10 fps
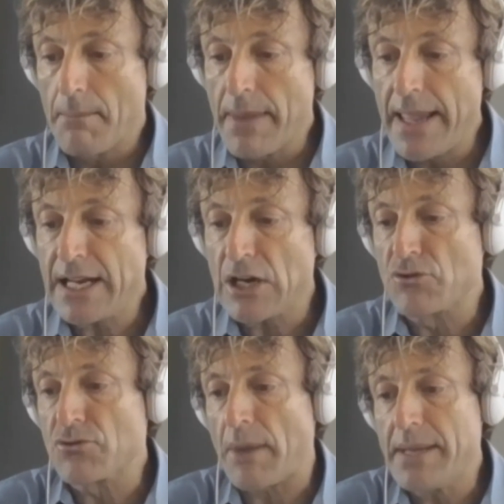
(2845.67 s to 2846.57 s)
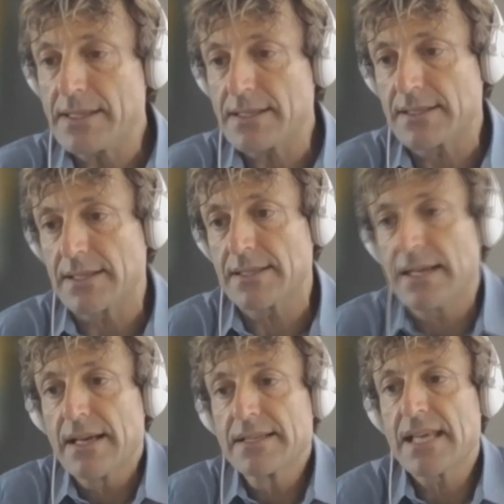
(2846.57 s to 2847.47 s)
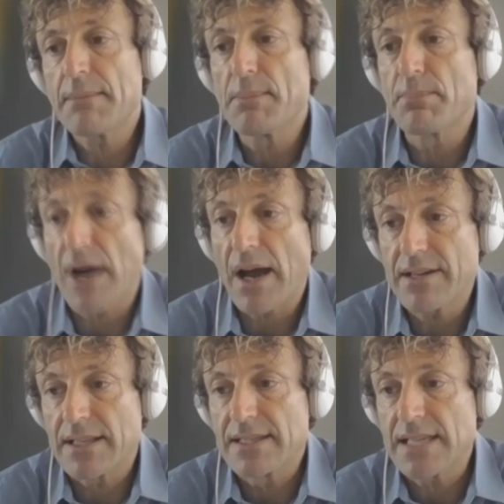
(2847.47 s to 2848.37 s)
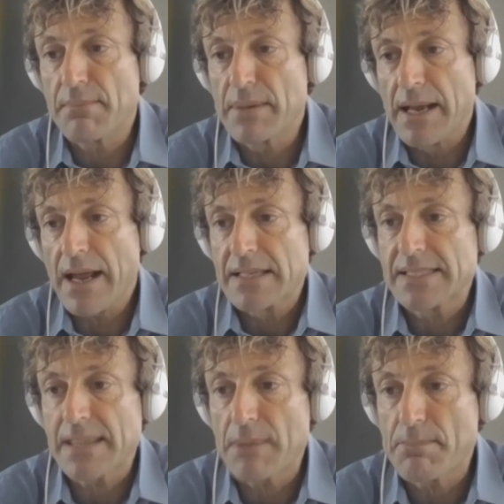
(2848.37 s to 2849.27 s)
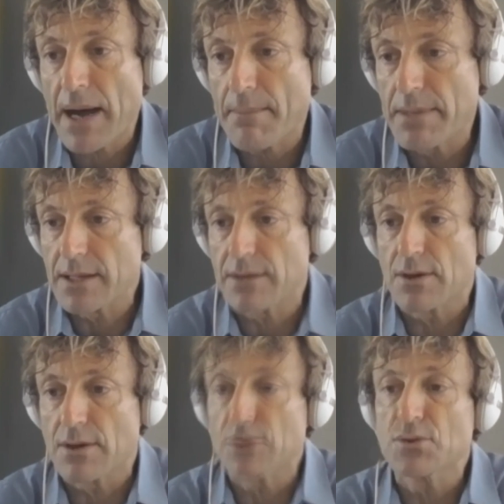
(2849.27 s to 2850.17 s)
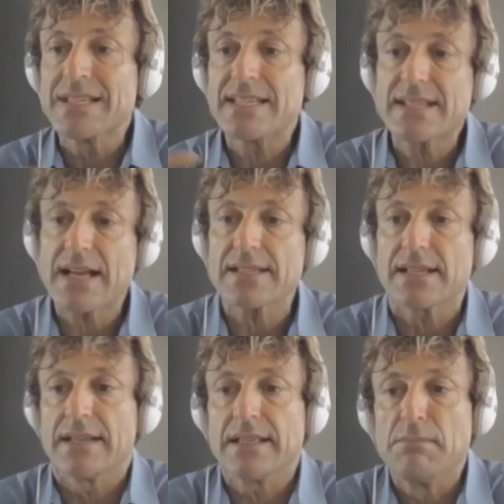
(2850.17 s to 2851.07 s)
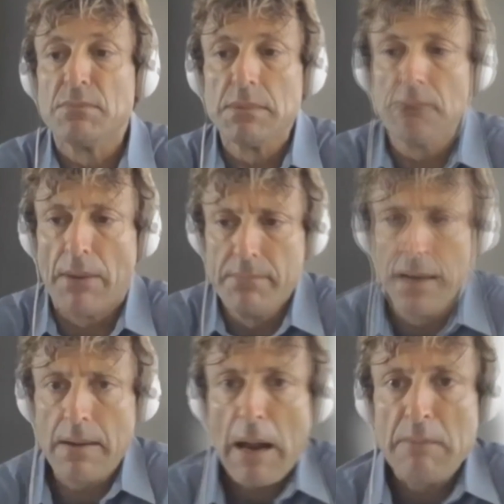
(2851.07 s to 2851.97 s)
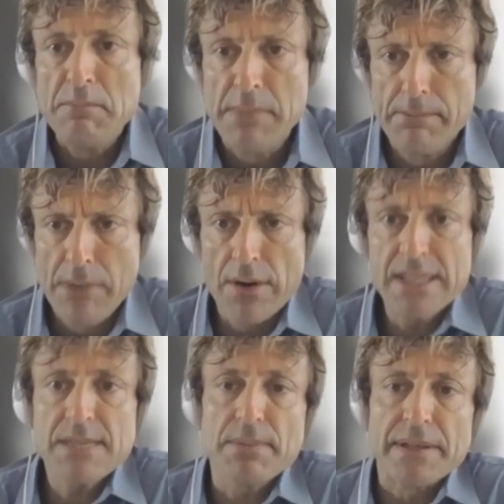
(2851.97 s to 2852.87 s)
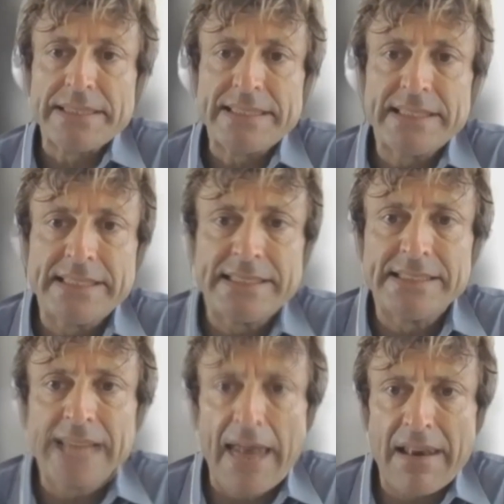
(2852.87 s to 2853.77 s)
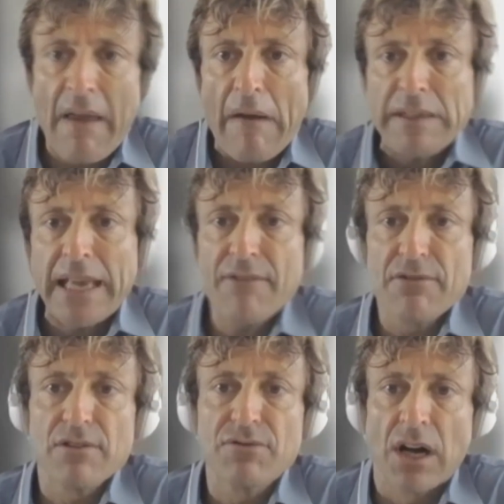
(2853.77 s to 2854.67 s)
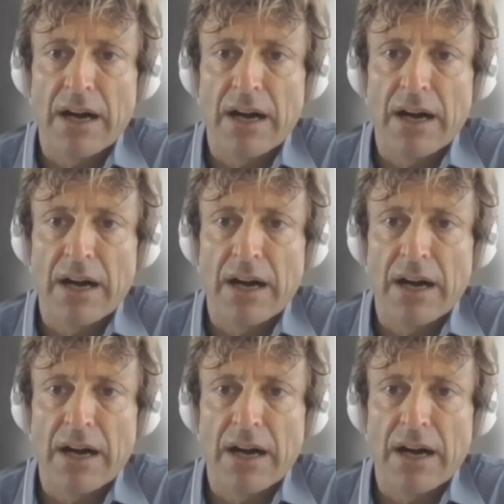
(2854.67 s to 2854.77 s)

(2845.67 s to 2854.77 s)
make remittances semi-private and semi-public, to discuss at the municipal level,